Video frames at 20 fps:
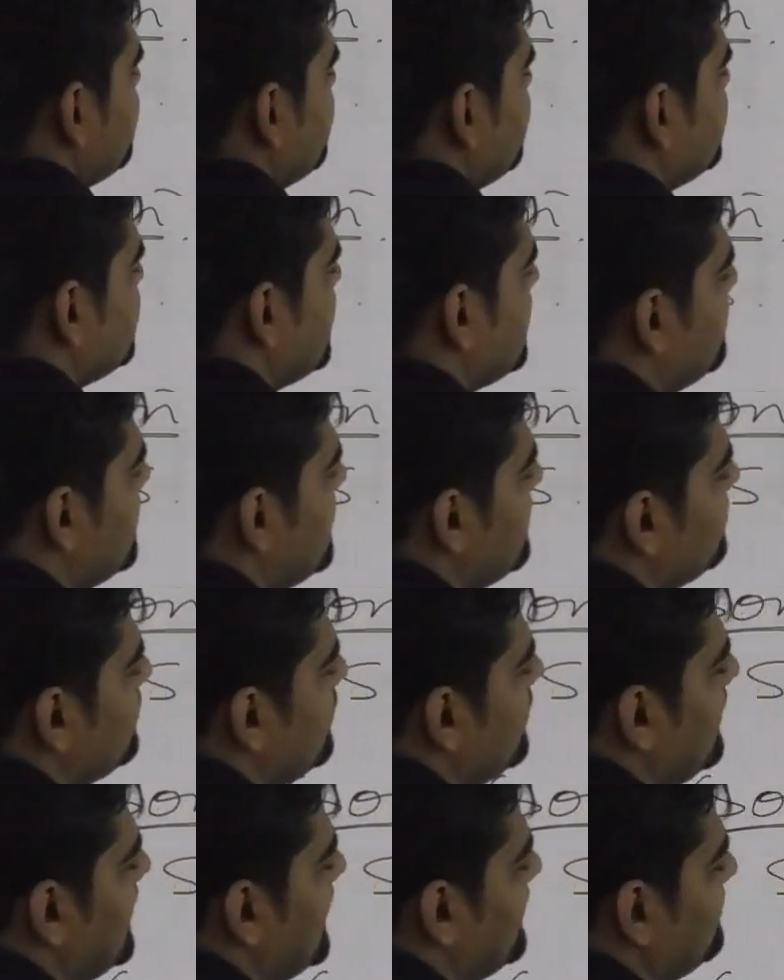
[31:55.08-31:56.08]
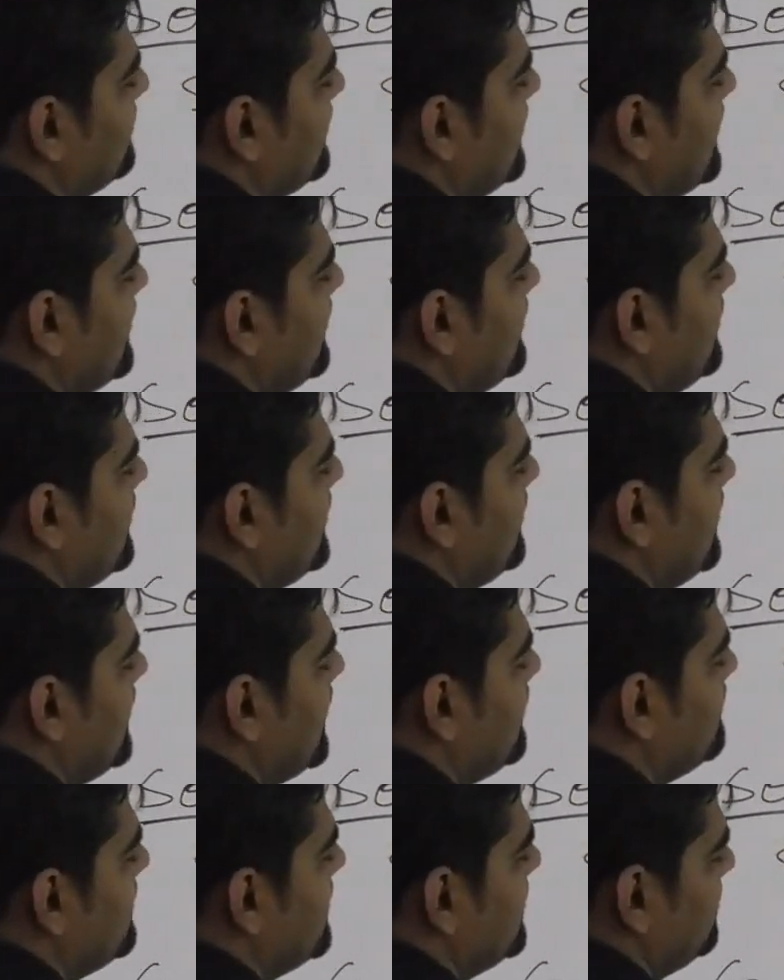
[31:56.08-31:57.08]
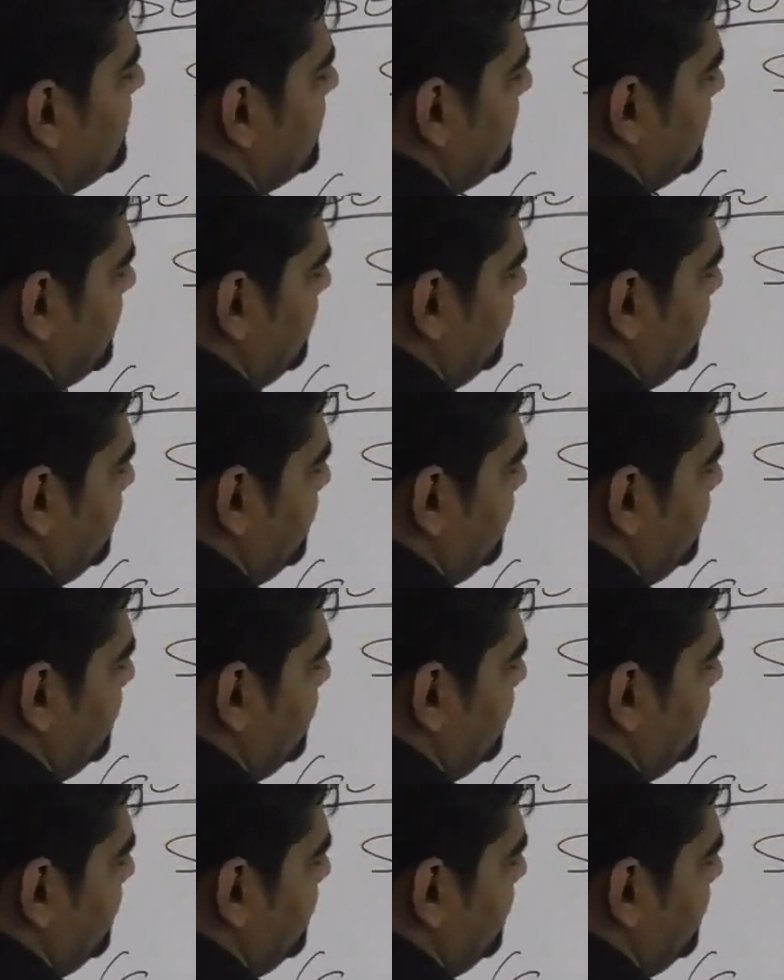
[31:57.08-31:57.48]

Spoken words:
which are based on, let's say, numbers,